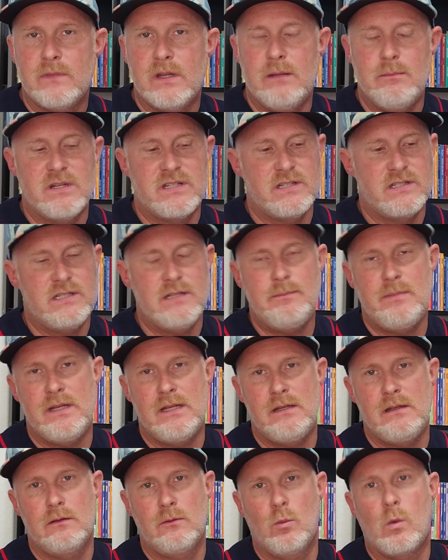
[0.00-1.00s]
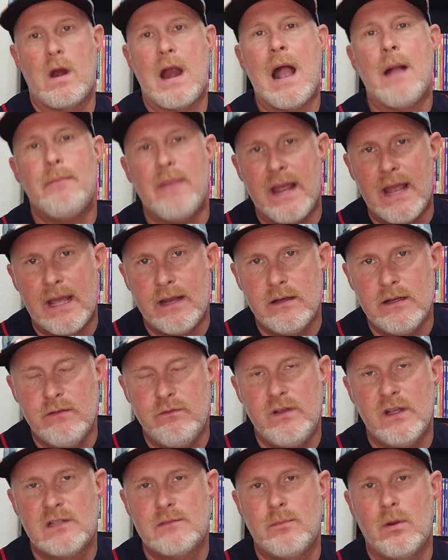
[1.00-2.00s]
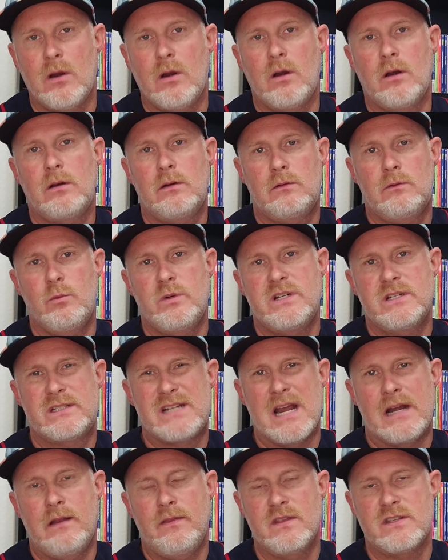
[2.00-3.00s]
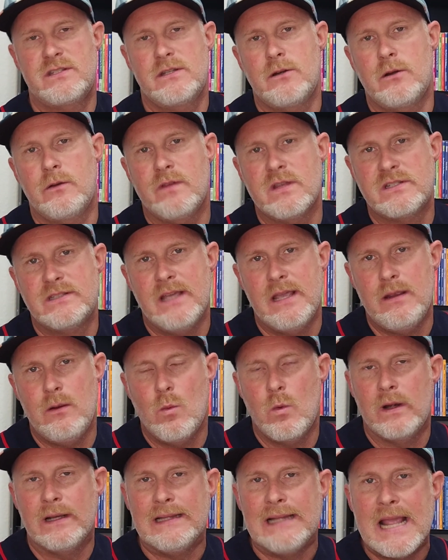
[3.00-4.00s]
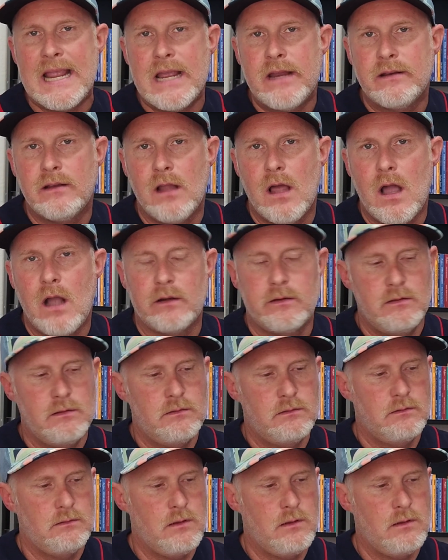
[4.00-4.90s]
In Mississippi, where I'm at, in Vicksburg, which is kind of in the center of the state, we're landlocked.